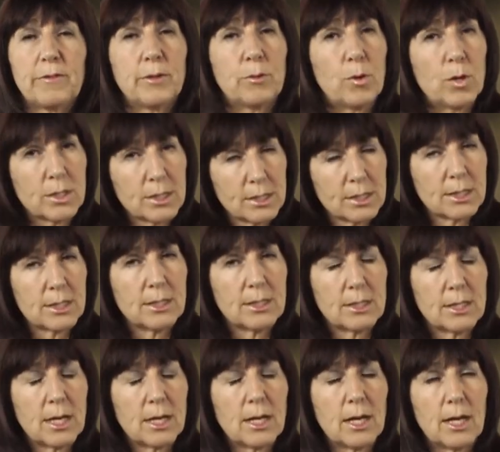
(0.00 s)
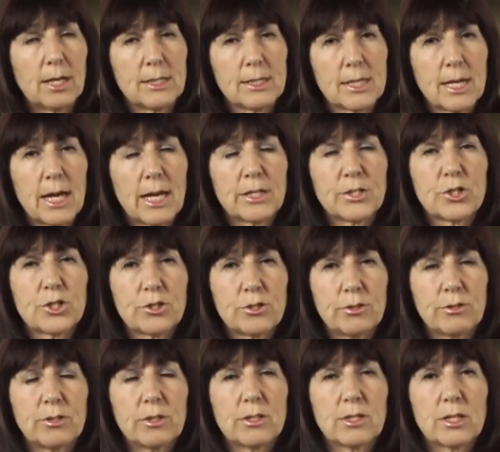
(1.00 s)
It was attached
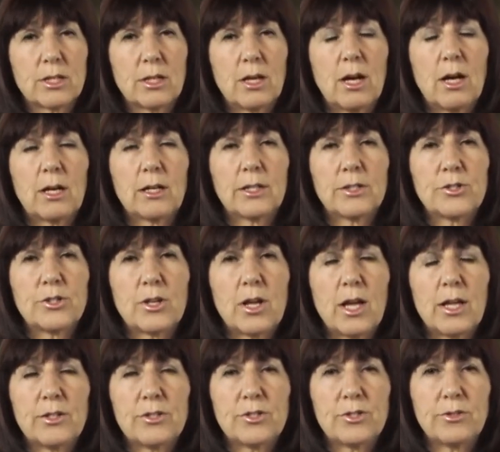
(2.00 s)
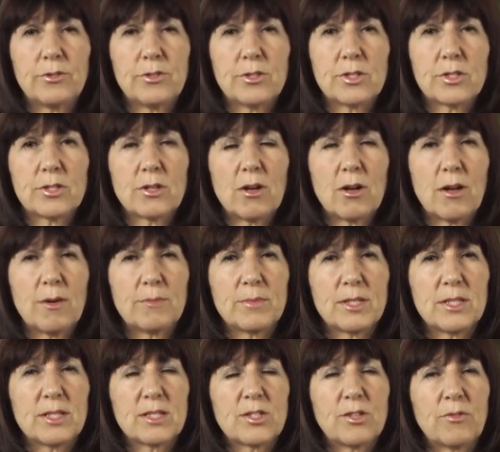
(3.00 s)
to the Tanakh and to the Psalms,
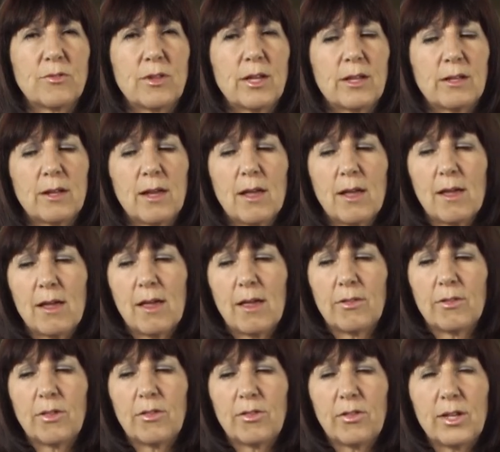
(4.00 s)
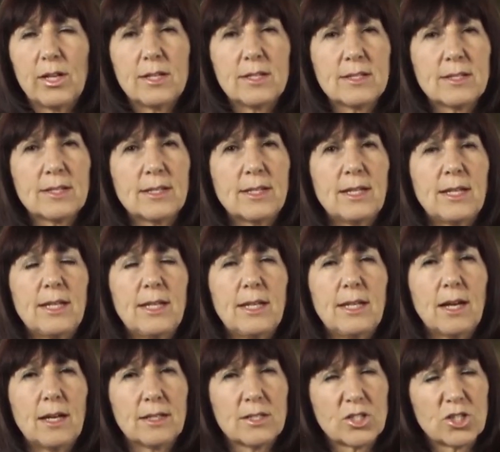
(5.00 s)
and so that the things that he
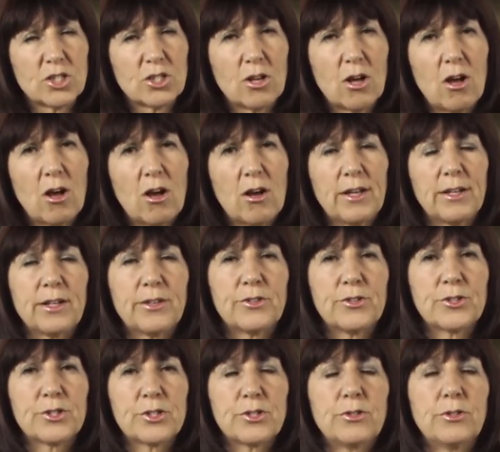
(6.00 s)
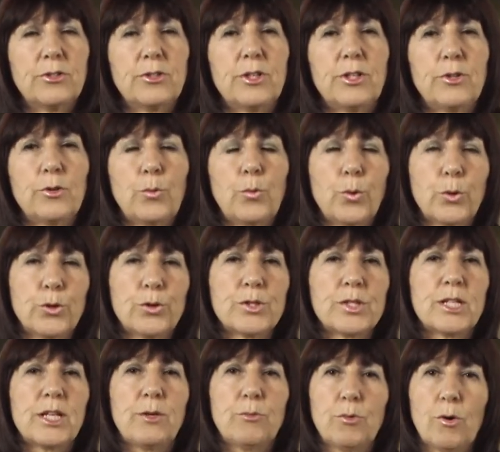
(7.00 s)
saw and understood and the words
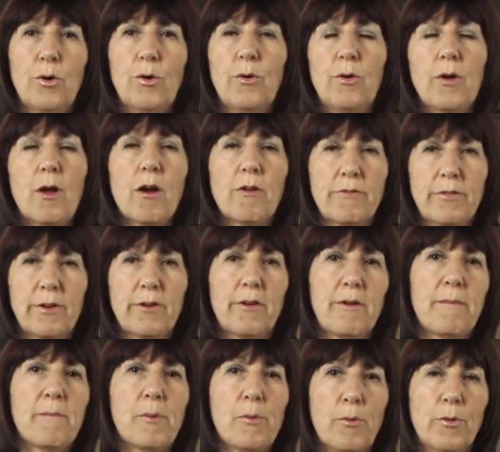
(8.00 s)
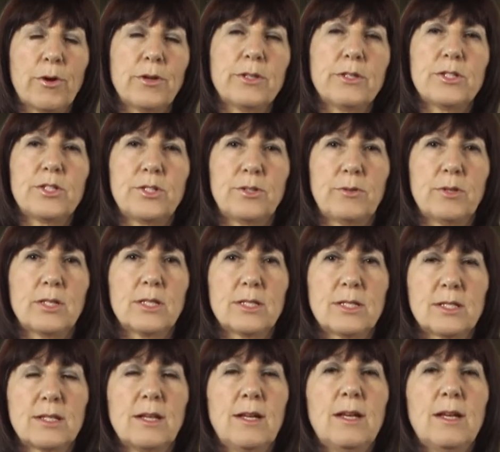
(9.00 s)
he wrote are very important to us